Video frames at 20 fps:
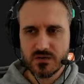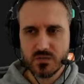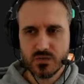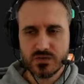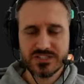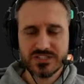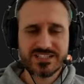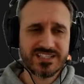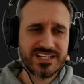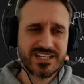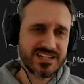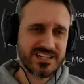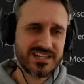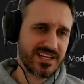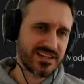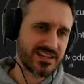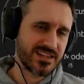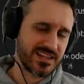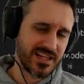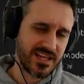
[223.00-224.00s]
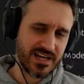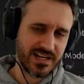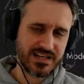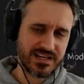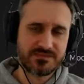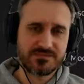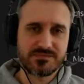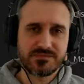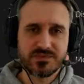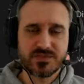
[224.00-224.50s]
Which is not that like
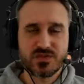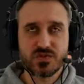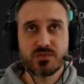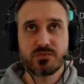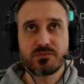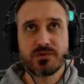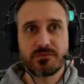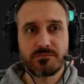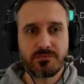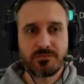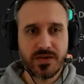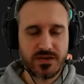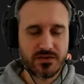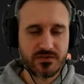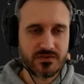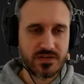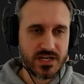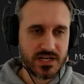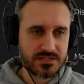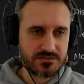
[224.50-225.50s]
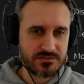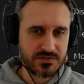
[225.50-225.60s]
a super pain of the ass,